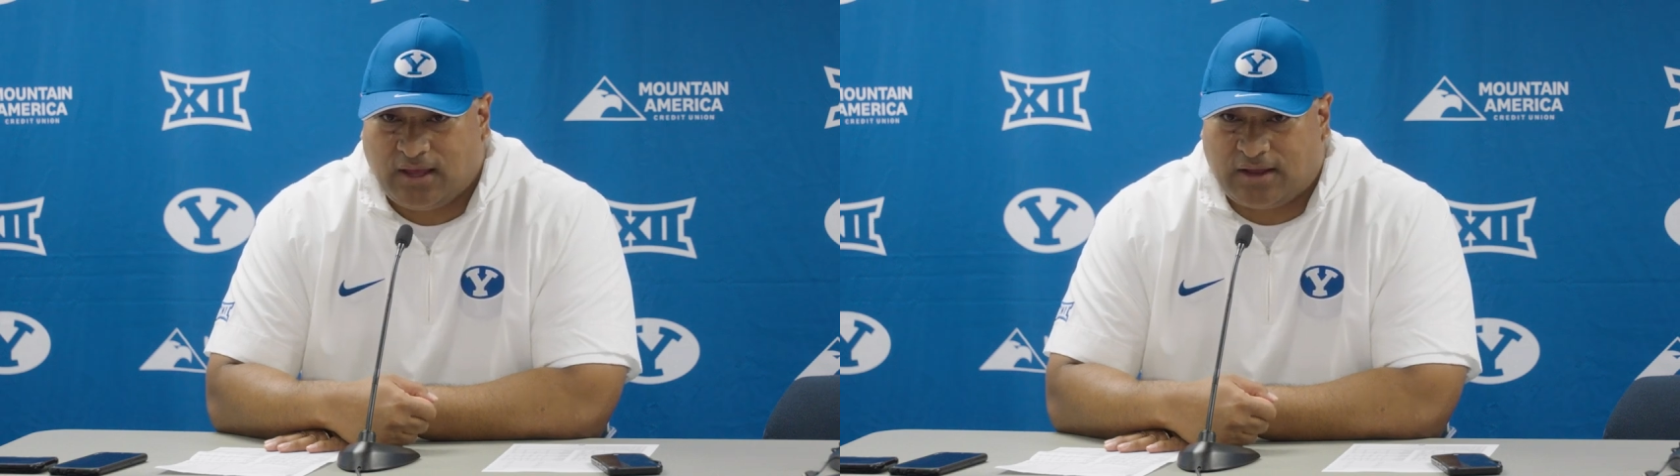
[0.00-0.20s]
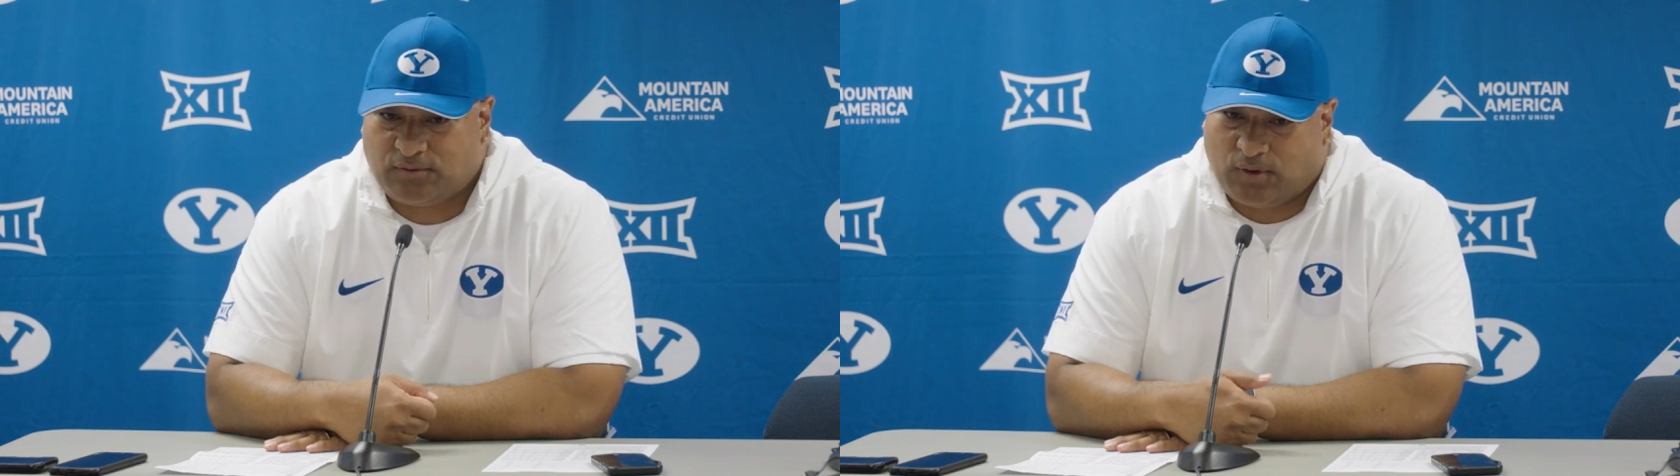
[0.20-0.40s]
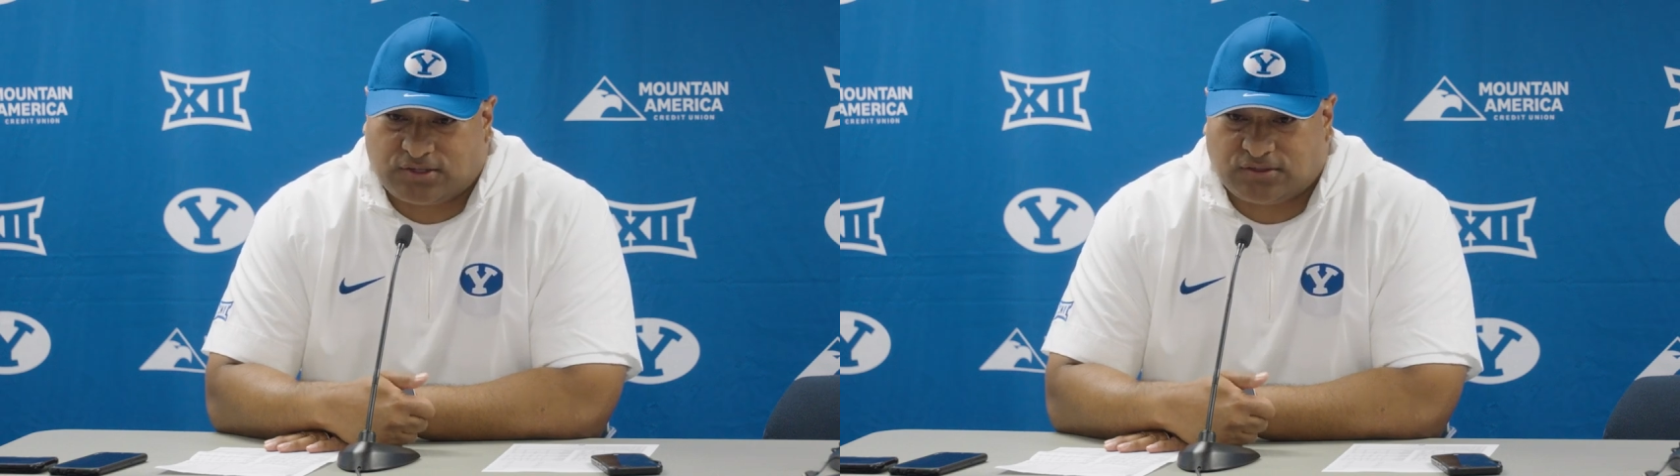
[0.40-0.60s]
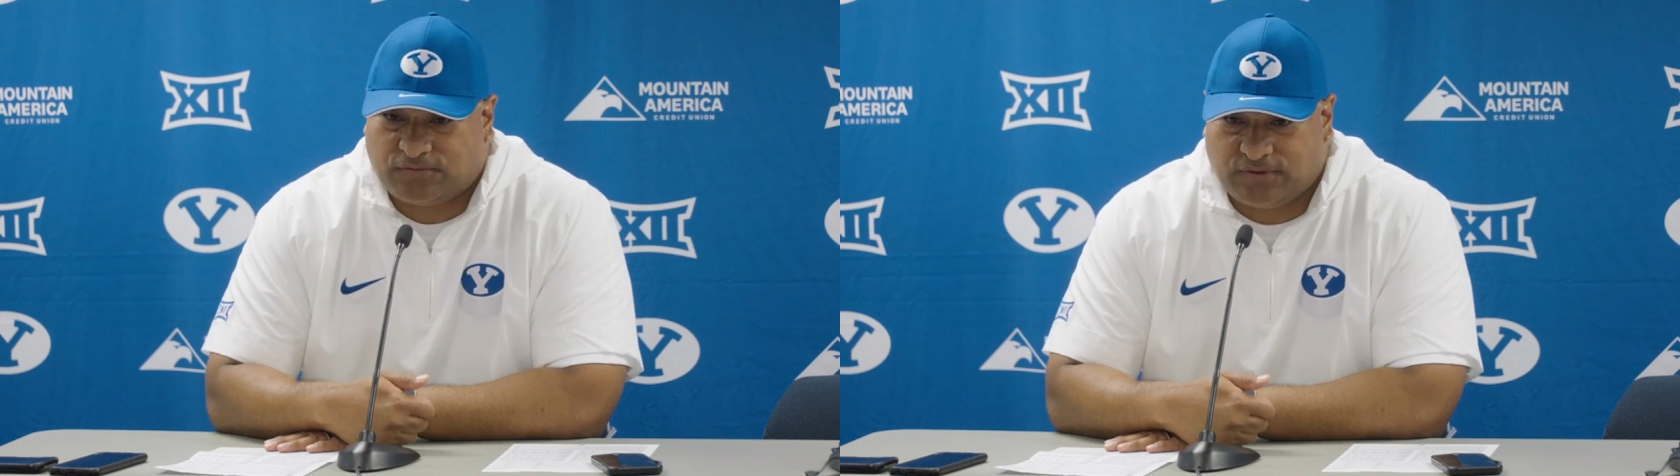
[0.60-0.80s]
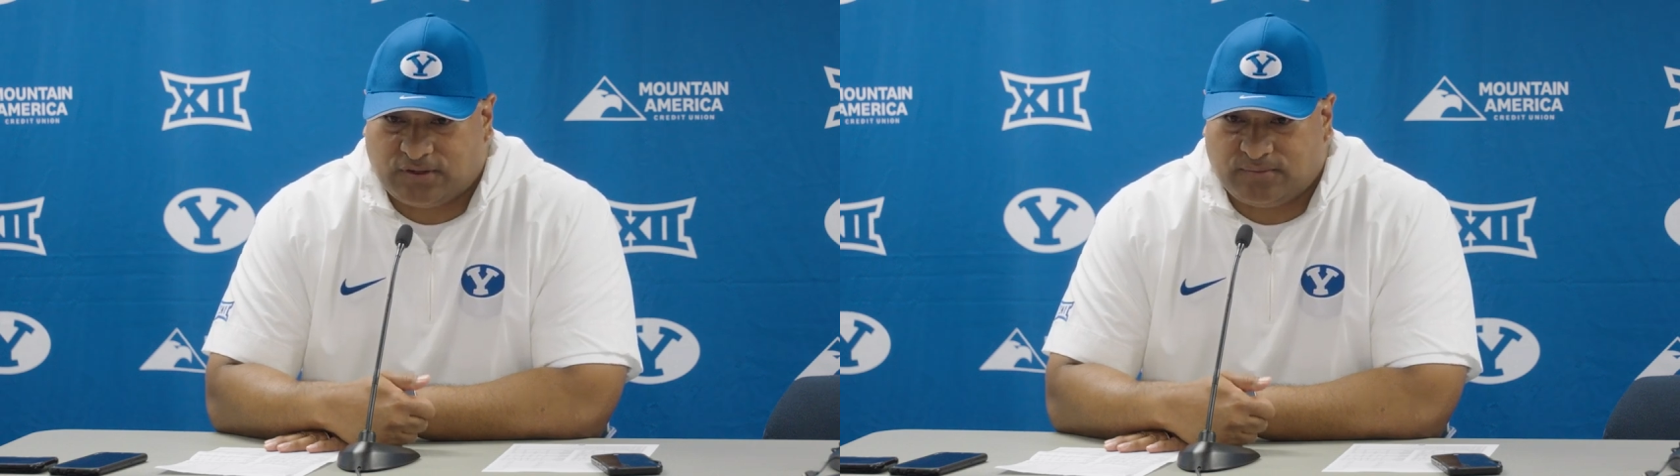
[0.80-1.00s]
I have to watch the
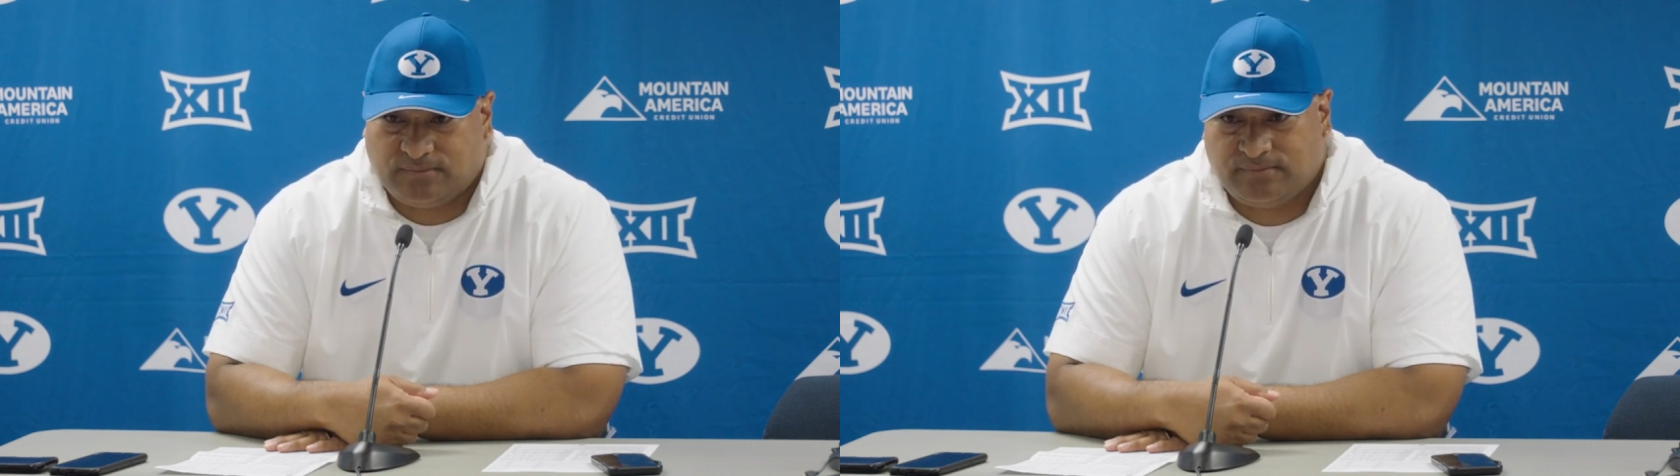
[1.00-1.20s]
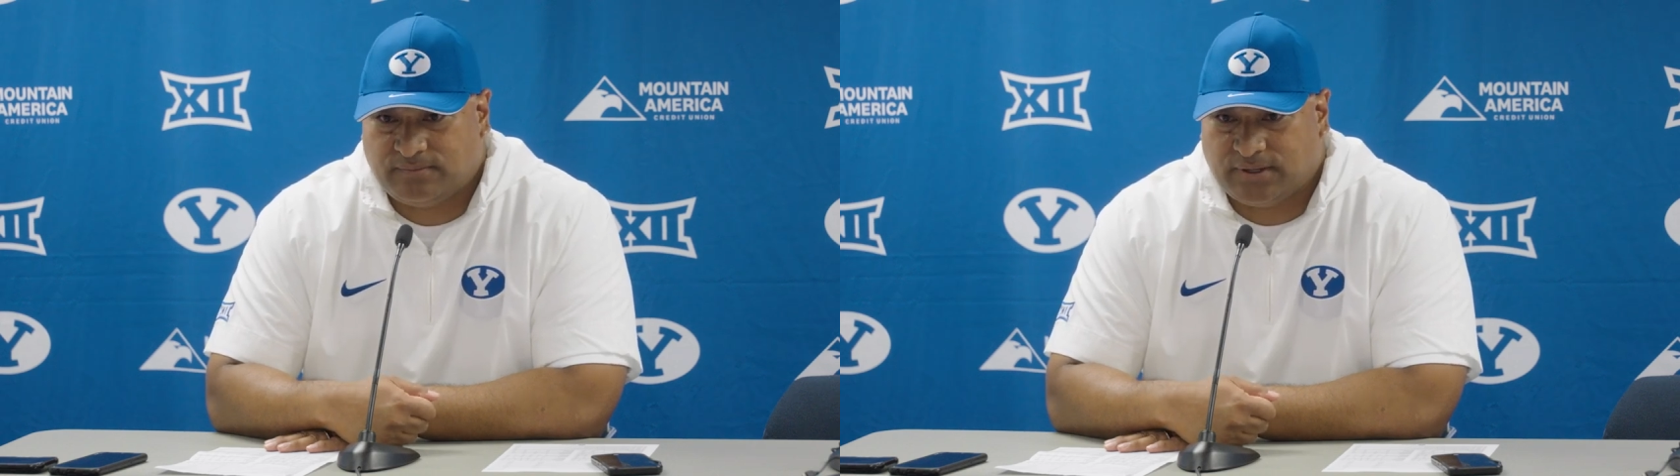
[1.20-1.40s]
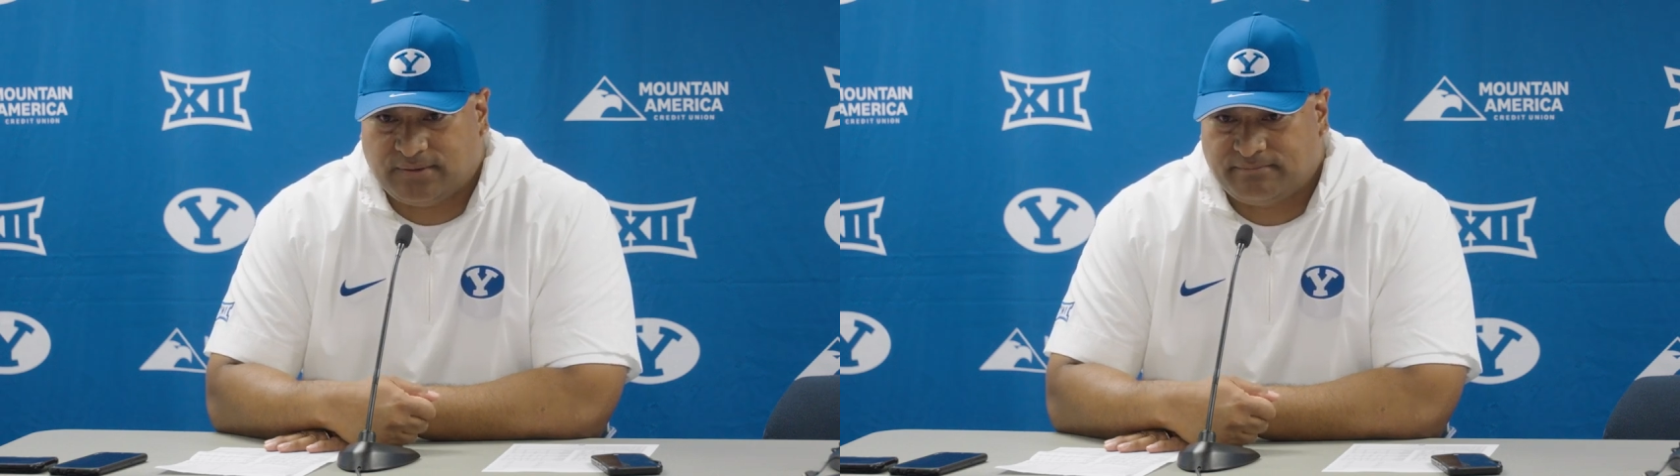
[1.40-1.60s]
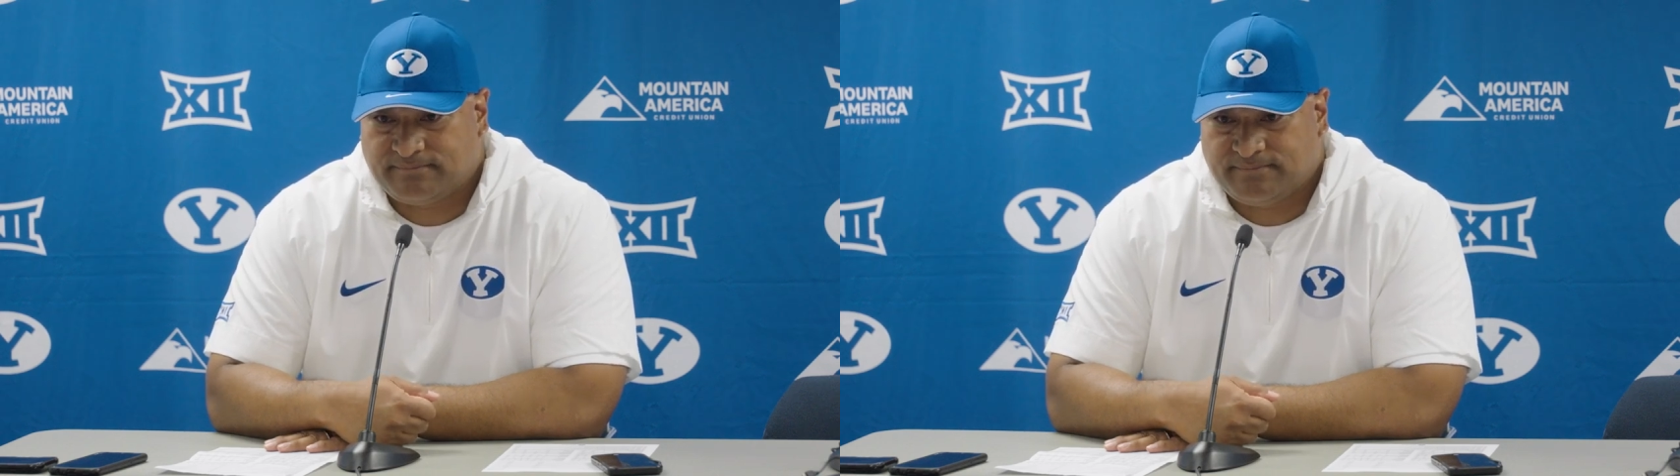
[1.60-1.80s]
film, but